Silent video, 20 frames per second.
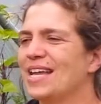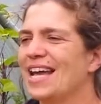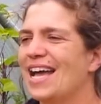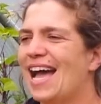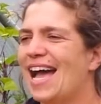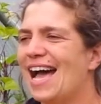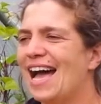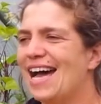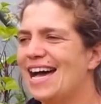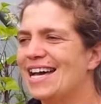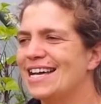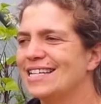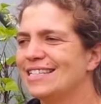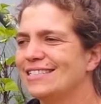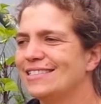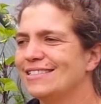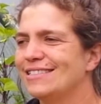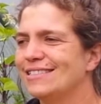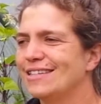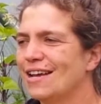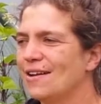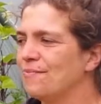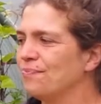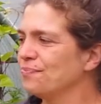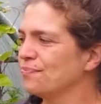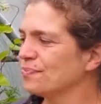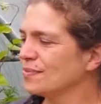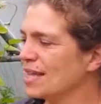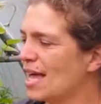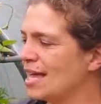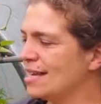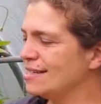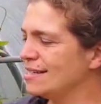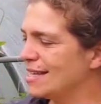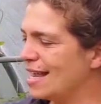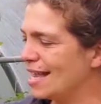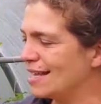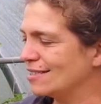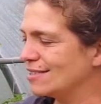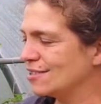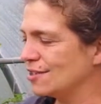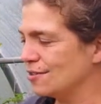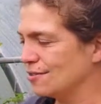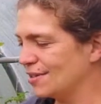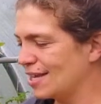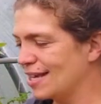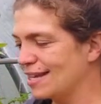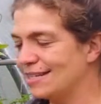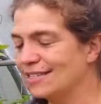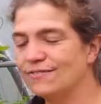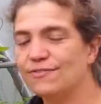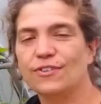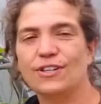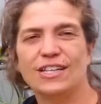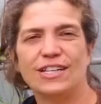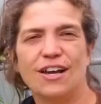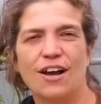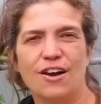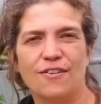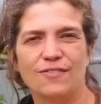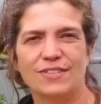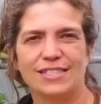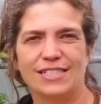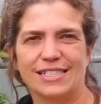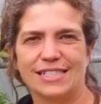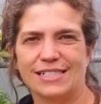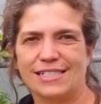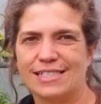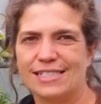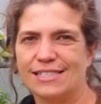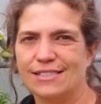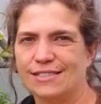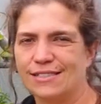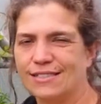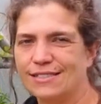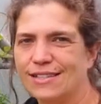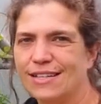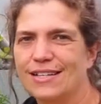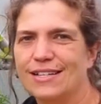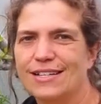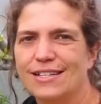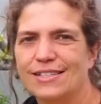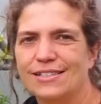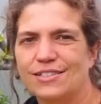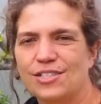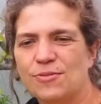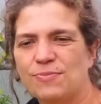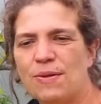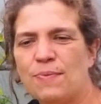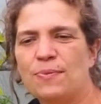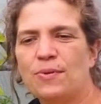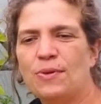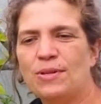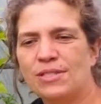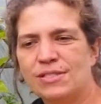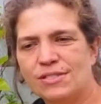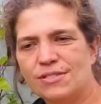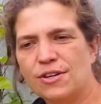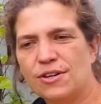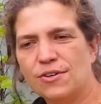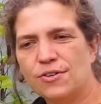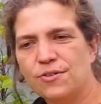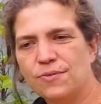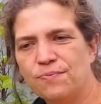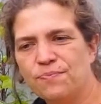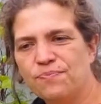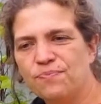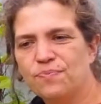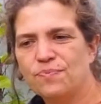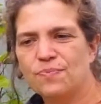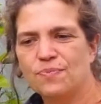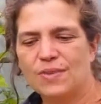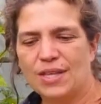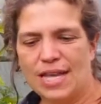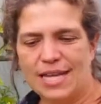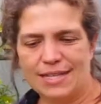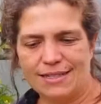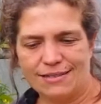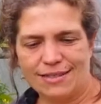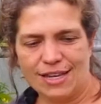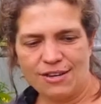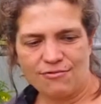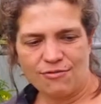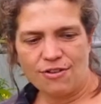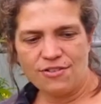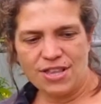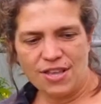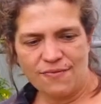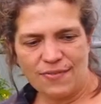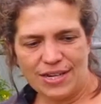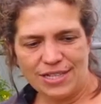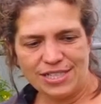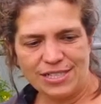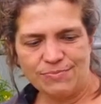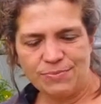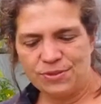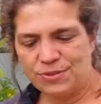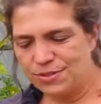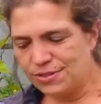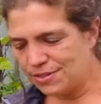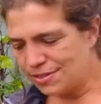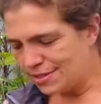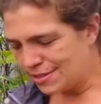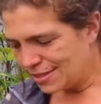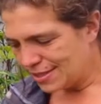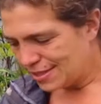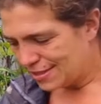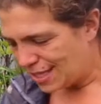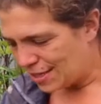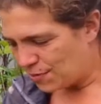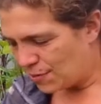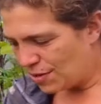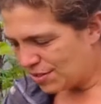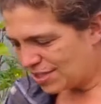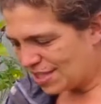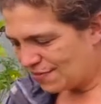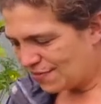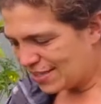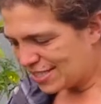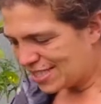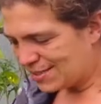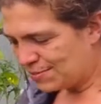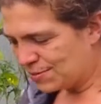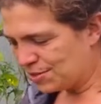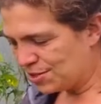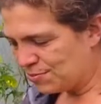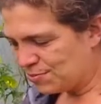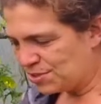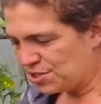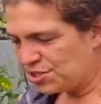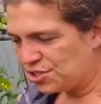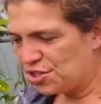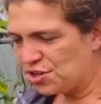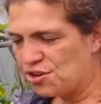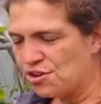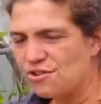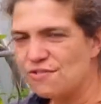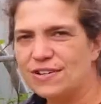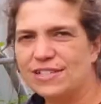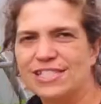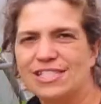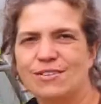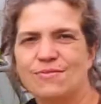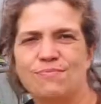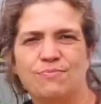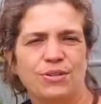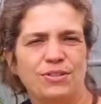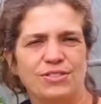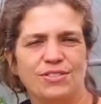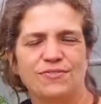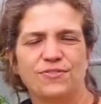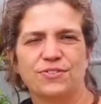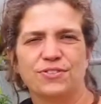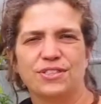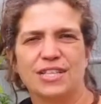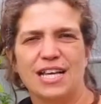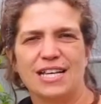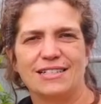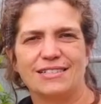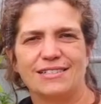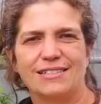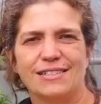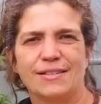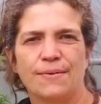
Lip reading: And yeah, so that is fully harvesting season. So people want to know, like, they grow their vegetables, they watch their vegetables mature into beautiful things,